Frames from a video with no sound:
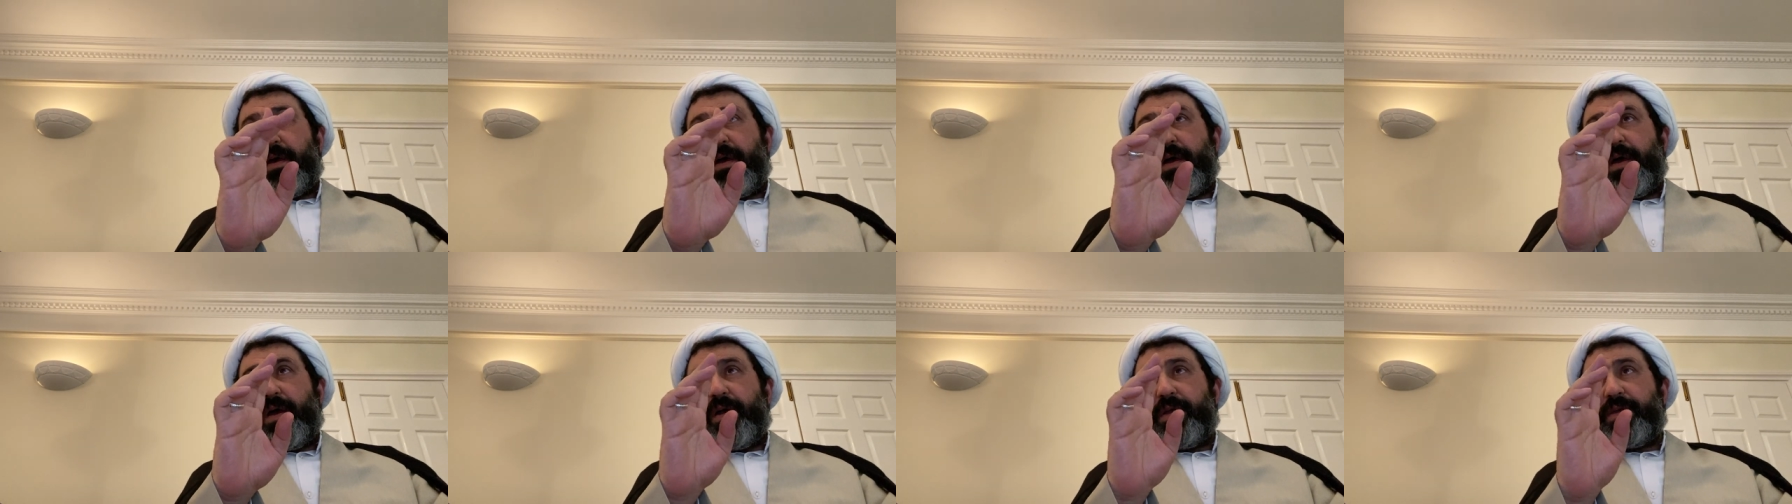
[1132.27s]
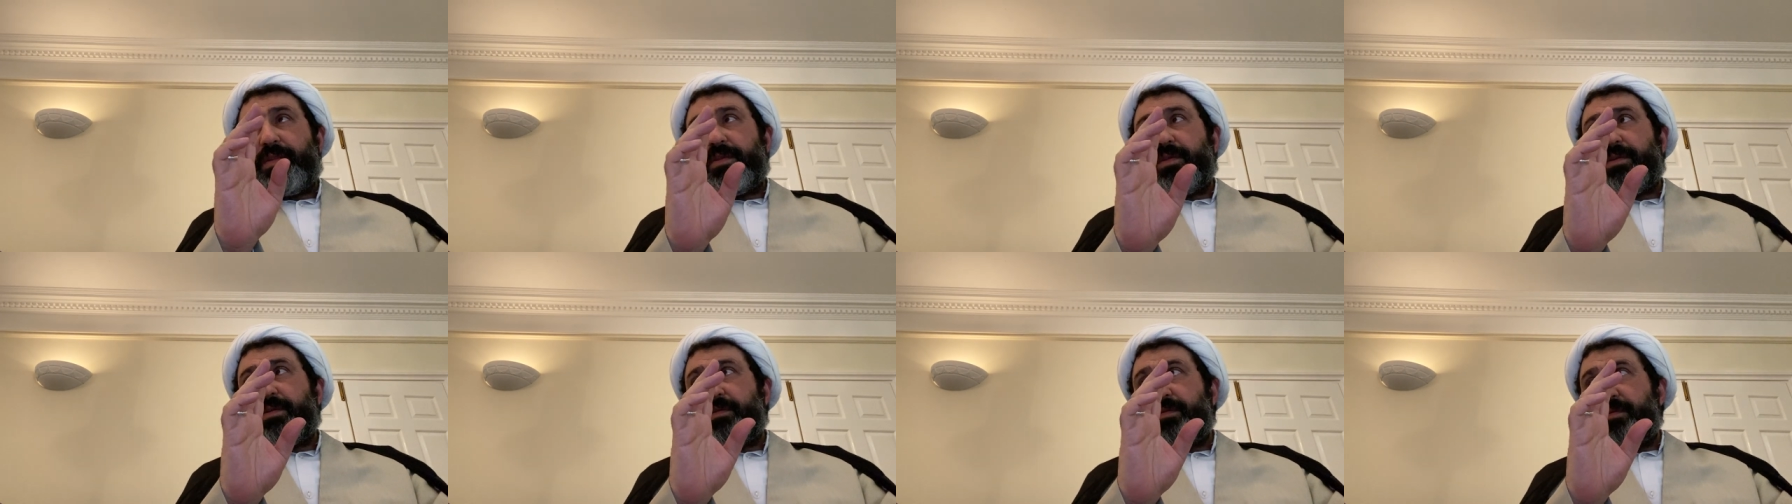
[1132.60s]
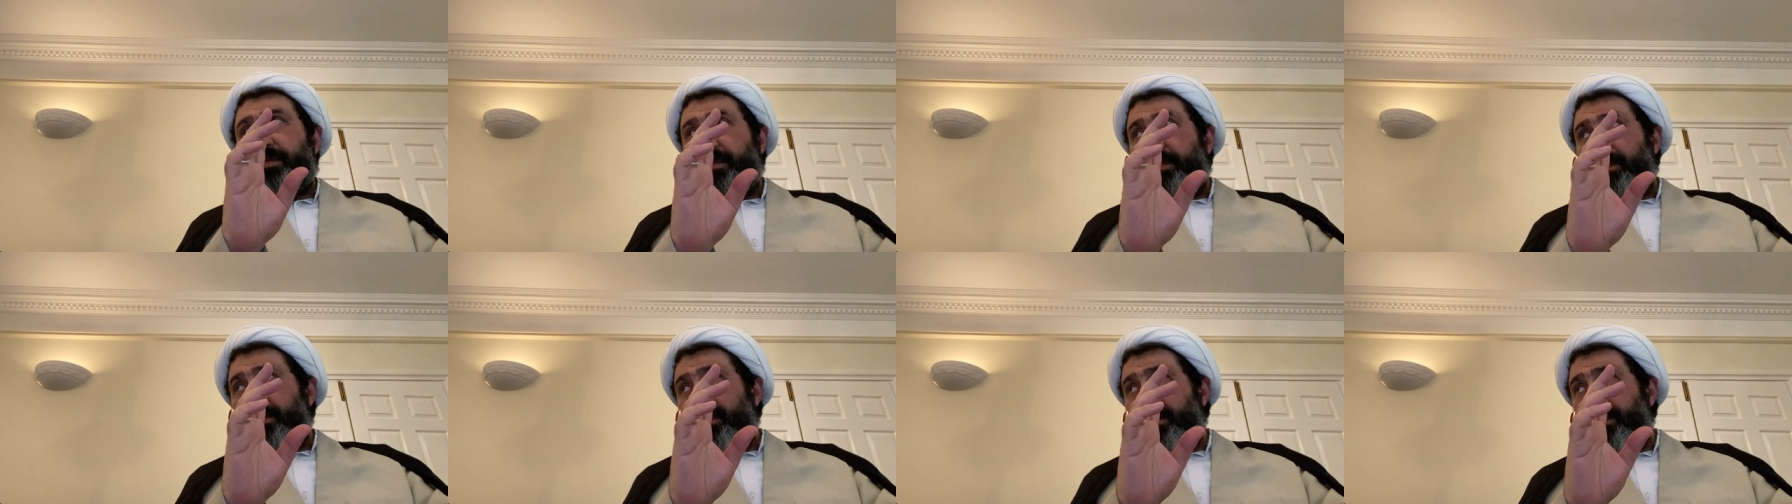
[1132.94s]
Either
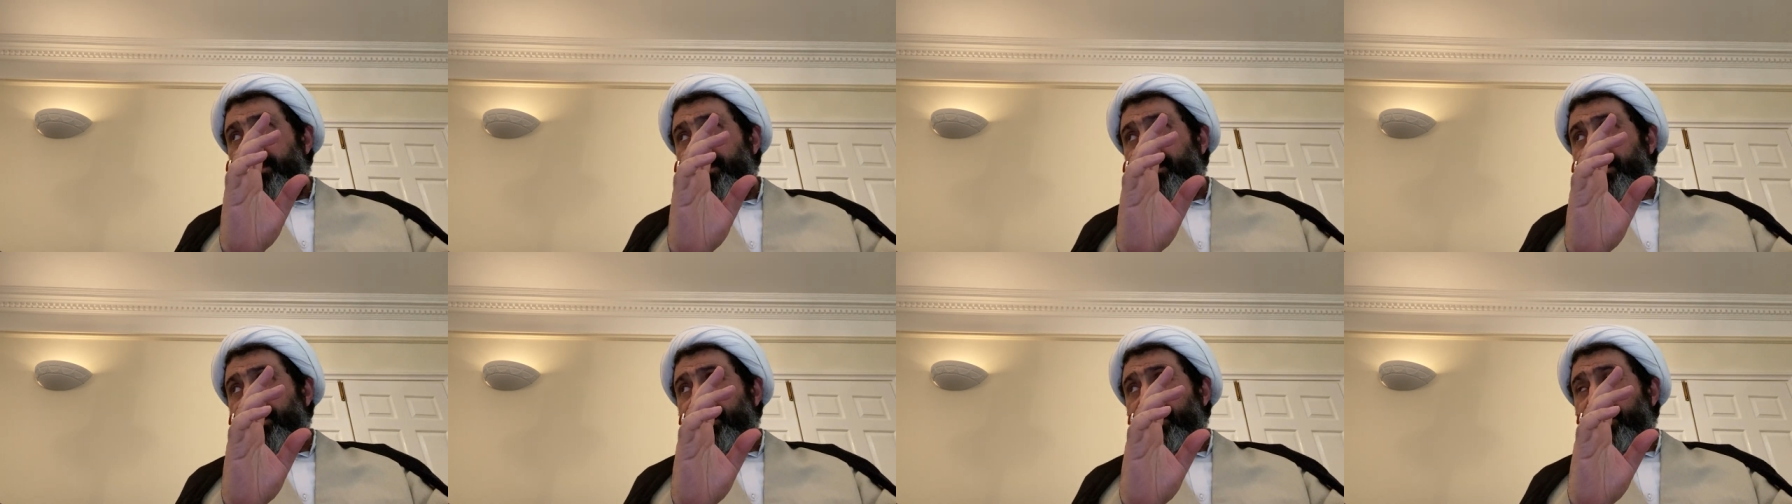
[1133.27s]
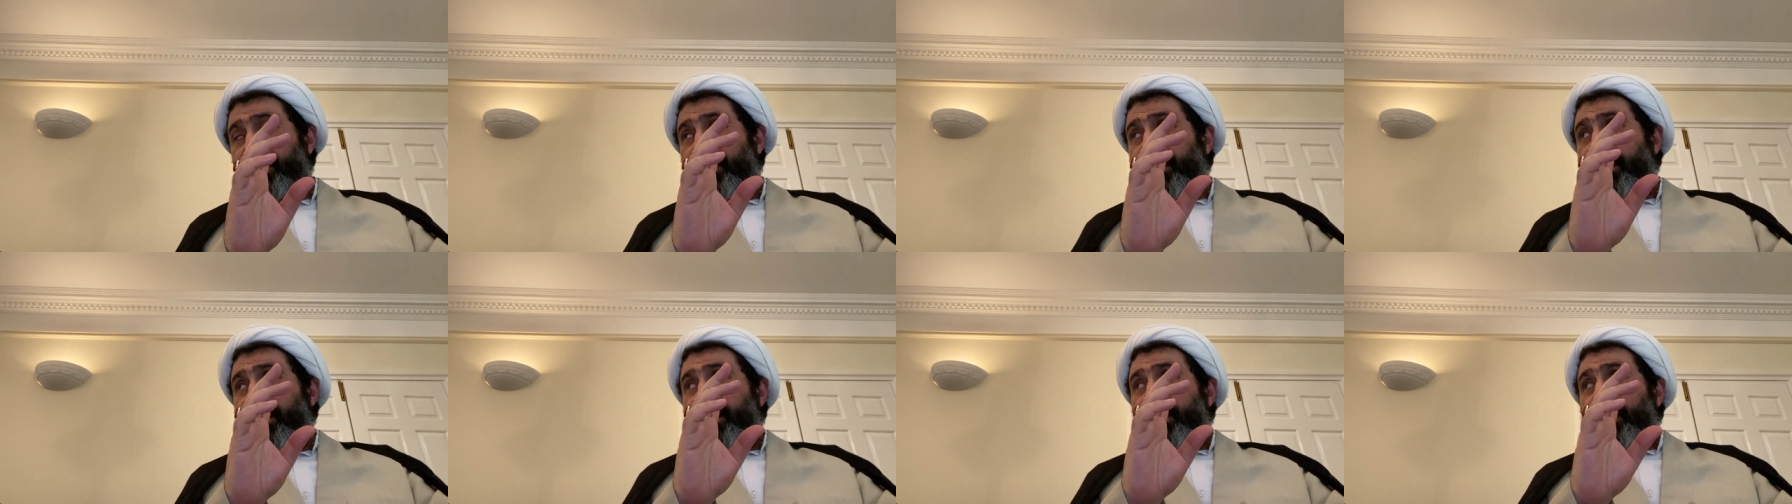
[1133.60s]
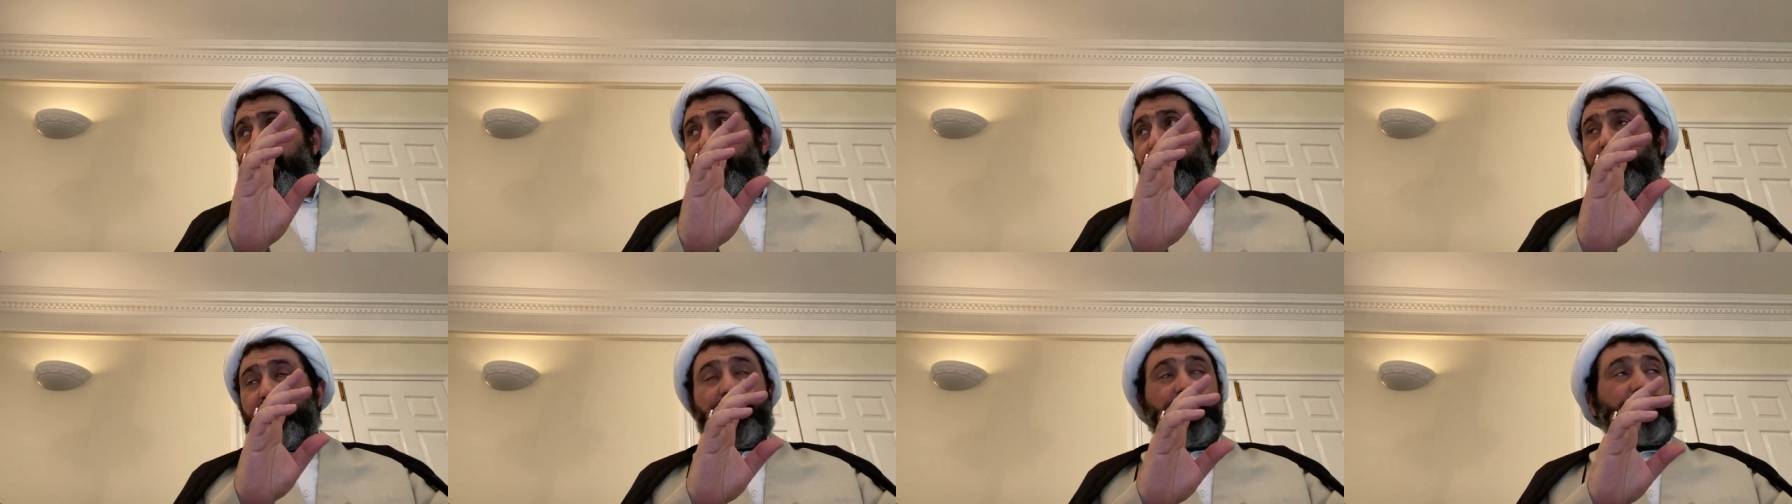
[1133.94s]

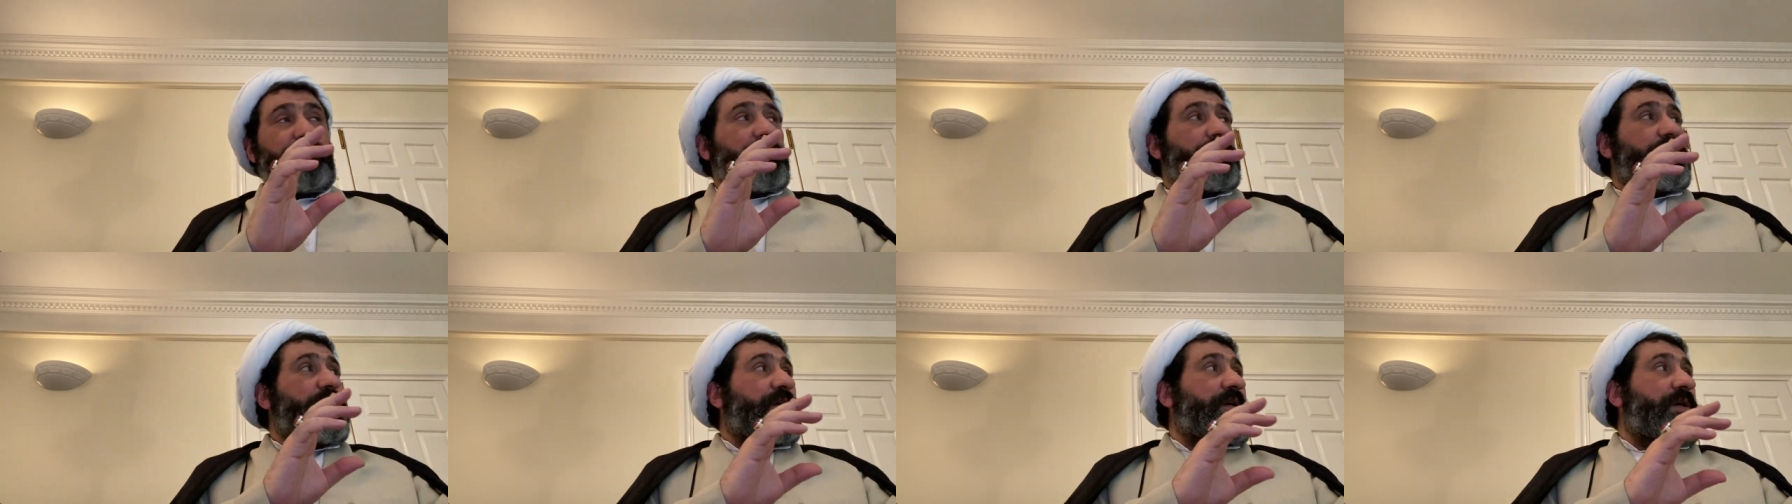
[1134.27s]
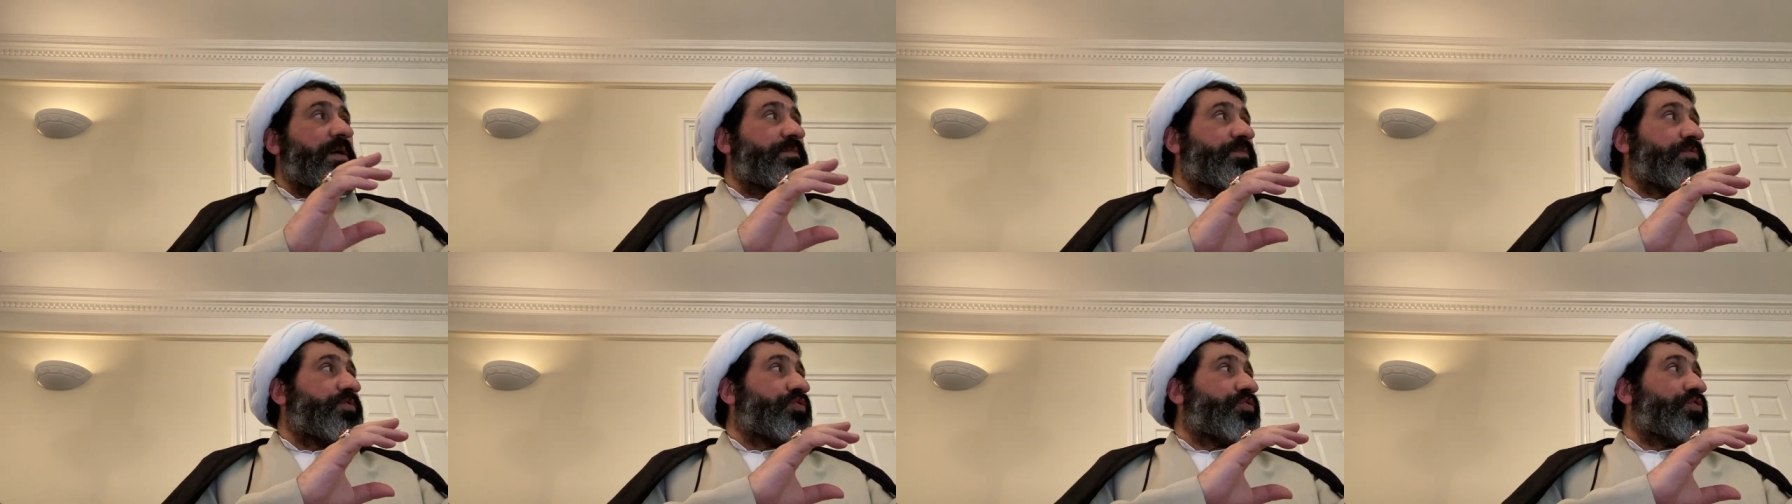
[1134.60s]
we become